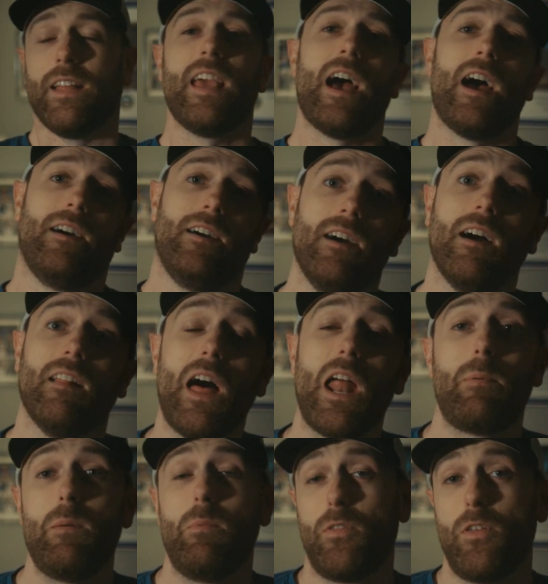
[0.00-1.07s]
And yeah, a lot
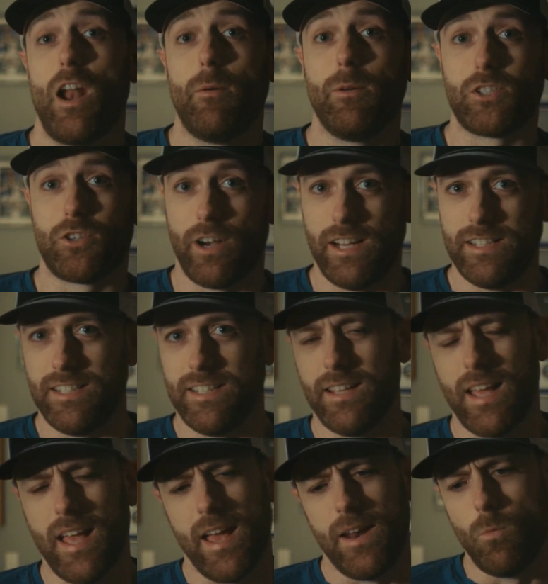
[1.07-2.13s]
of people thought I was
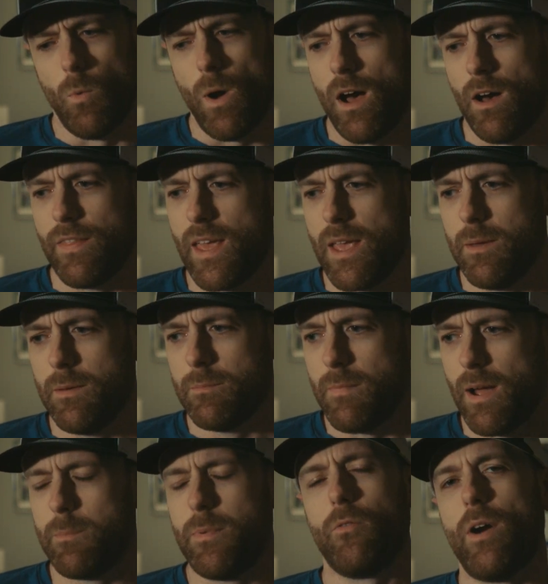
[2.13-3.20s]
crazy. And while they
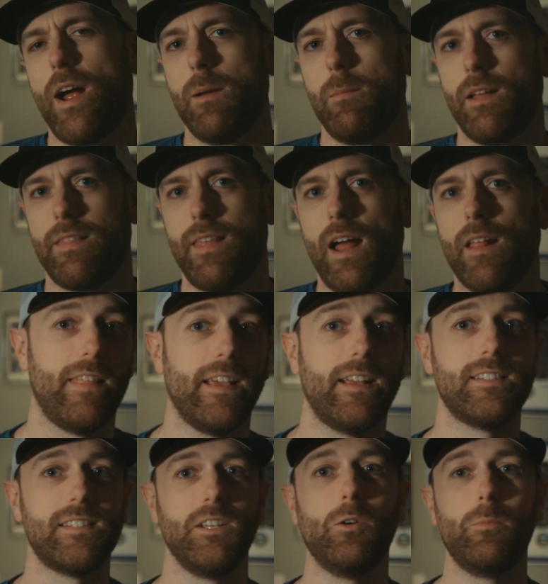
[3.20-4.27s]
might be right about that, they
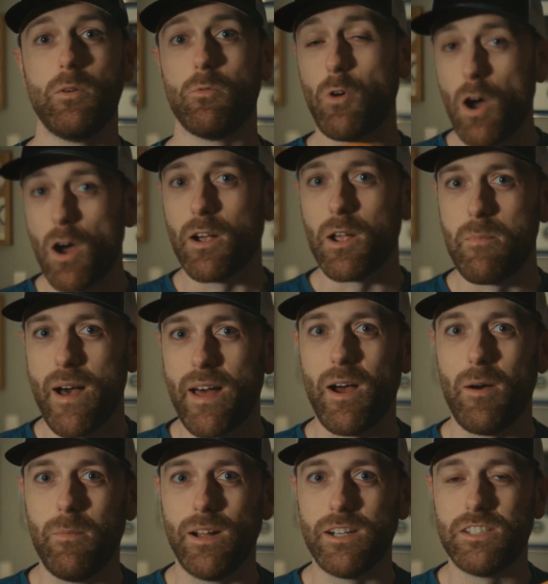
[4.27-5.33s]
could still be wrong about
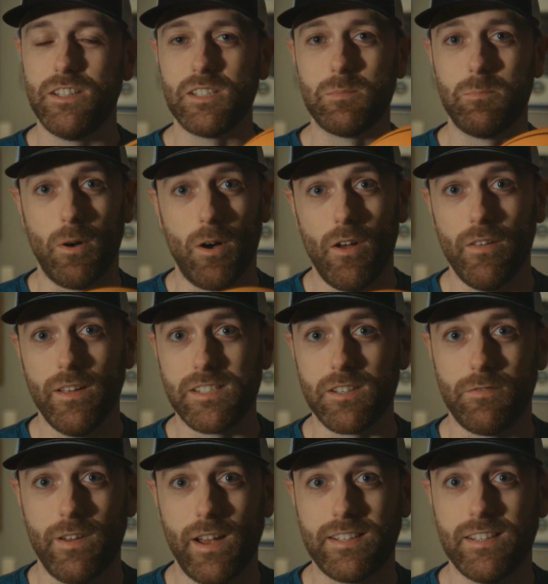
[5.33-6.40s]
how much this ball is
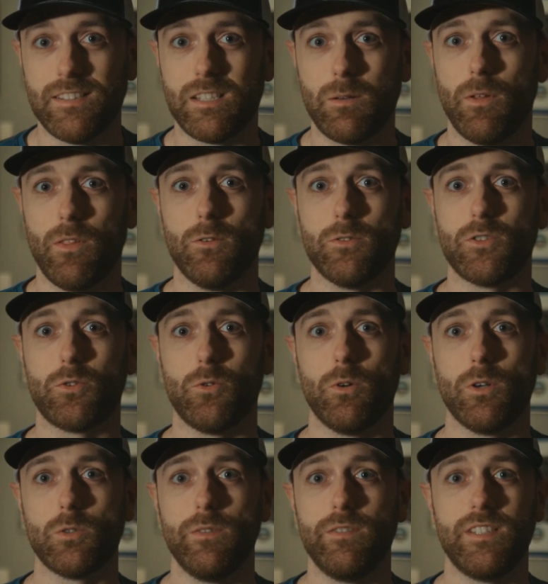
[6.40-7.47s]
affecting some of those
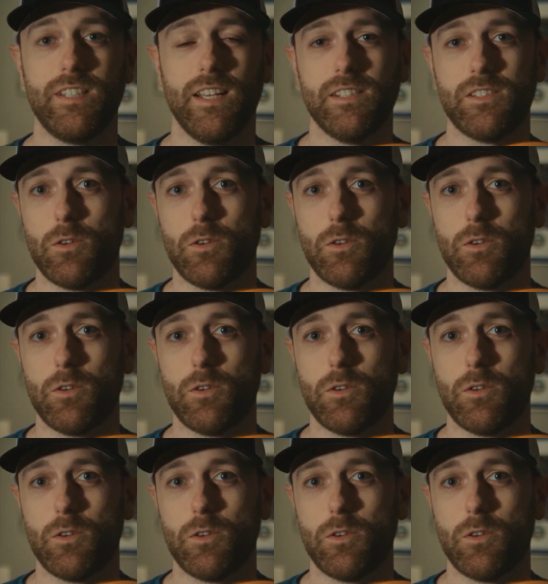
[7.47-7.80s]
scores we've seen.